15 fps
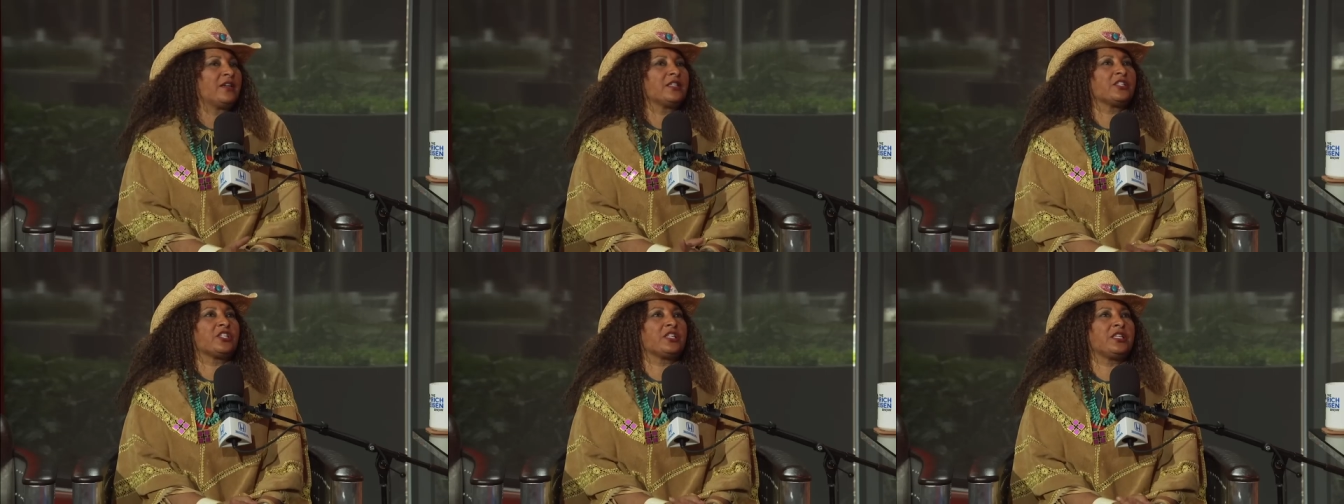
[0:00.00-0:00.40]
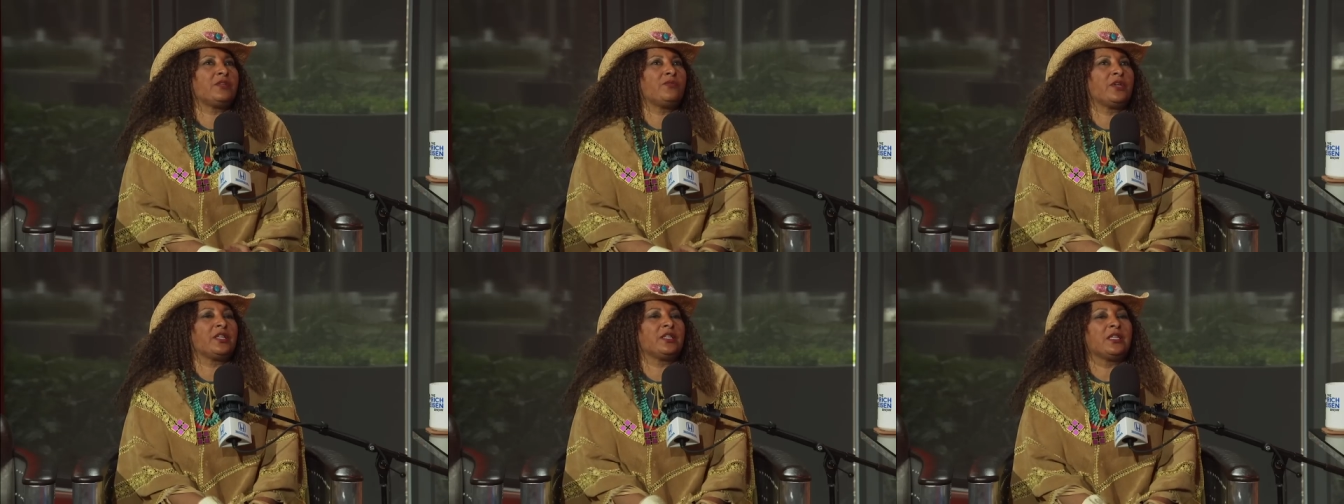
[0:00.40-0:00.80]
And she
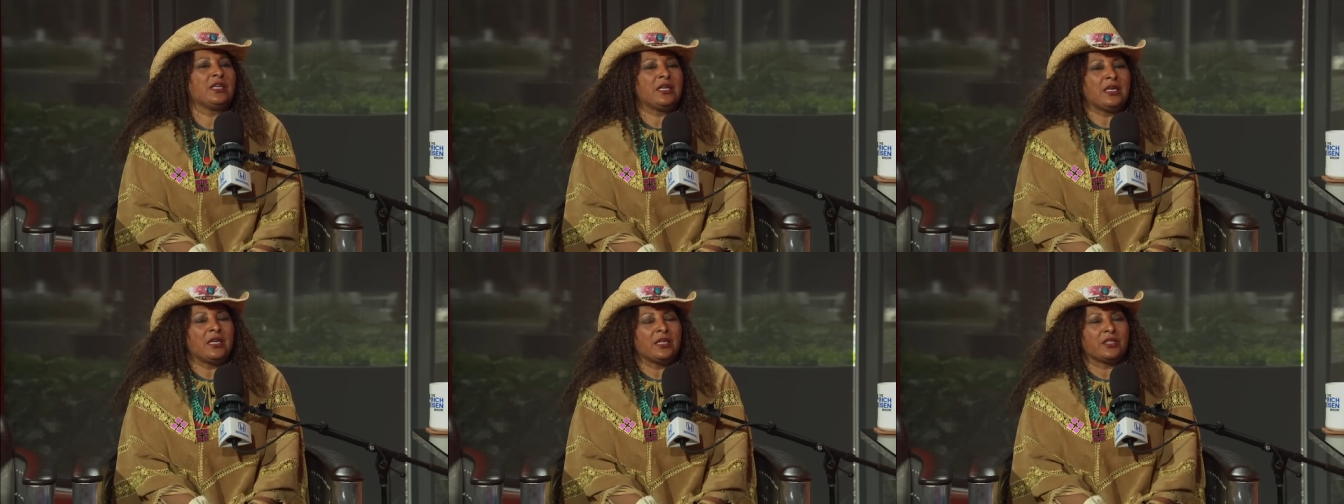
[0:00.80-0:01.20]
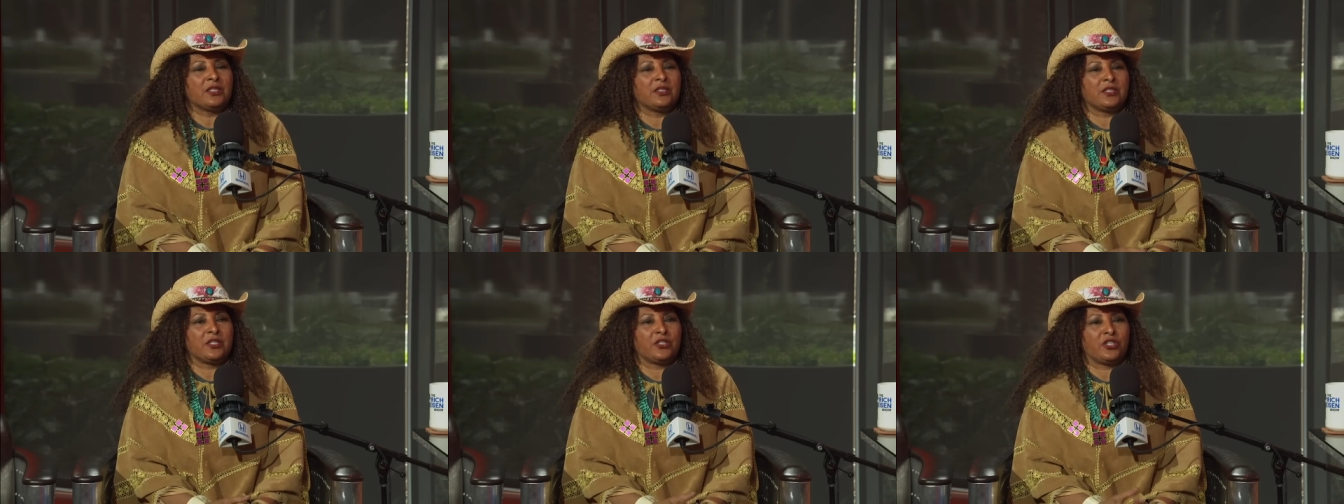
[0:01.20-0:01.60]
wanted
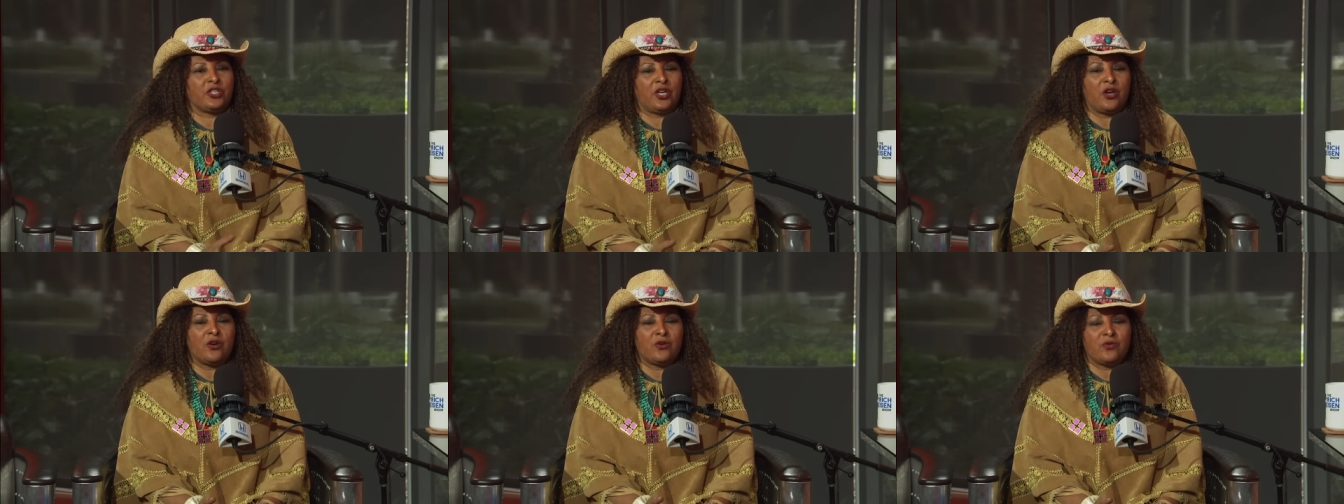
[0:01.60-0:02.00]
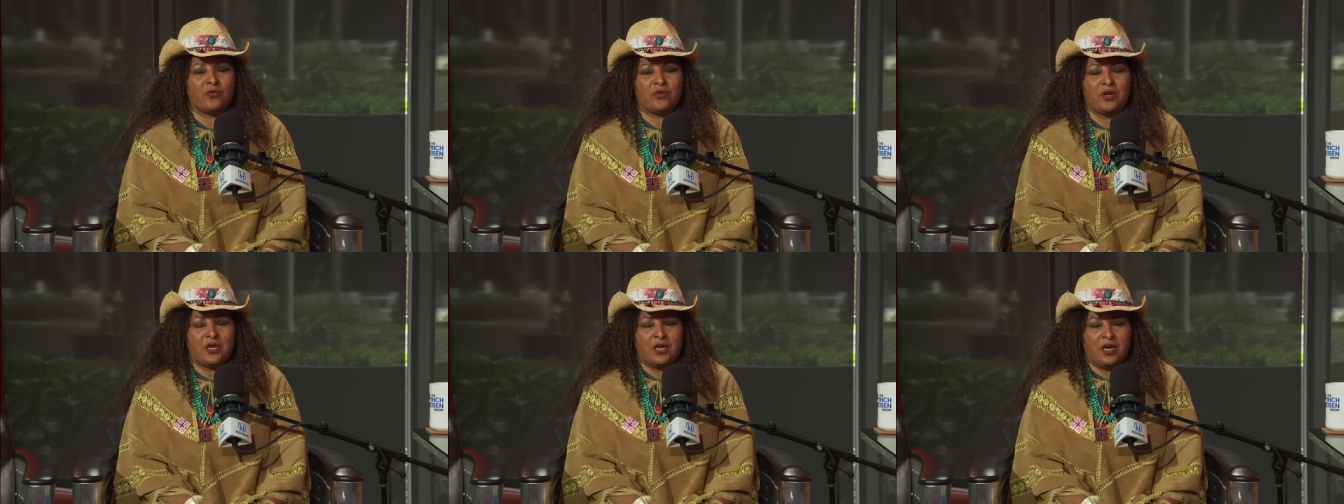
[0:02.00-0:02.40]
to just
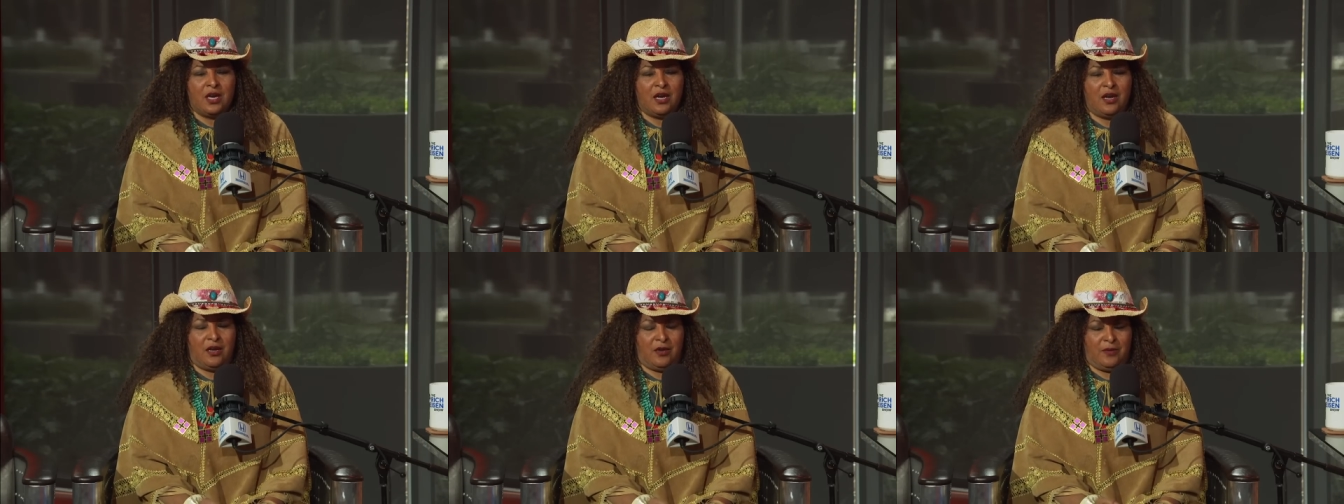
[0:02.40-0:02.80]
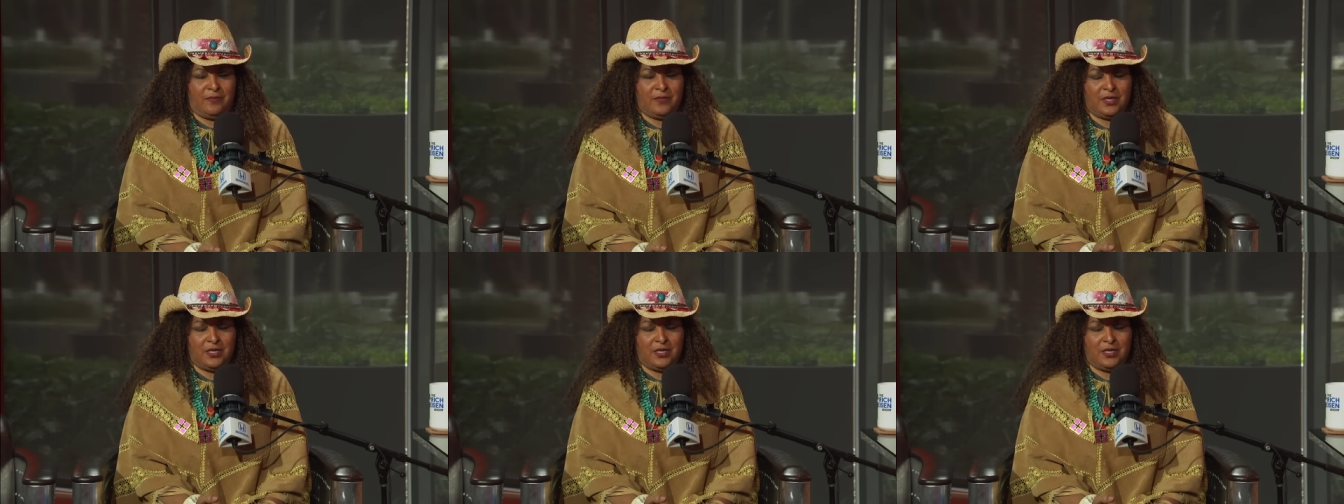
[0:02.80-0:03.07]
show um,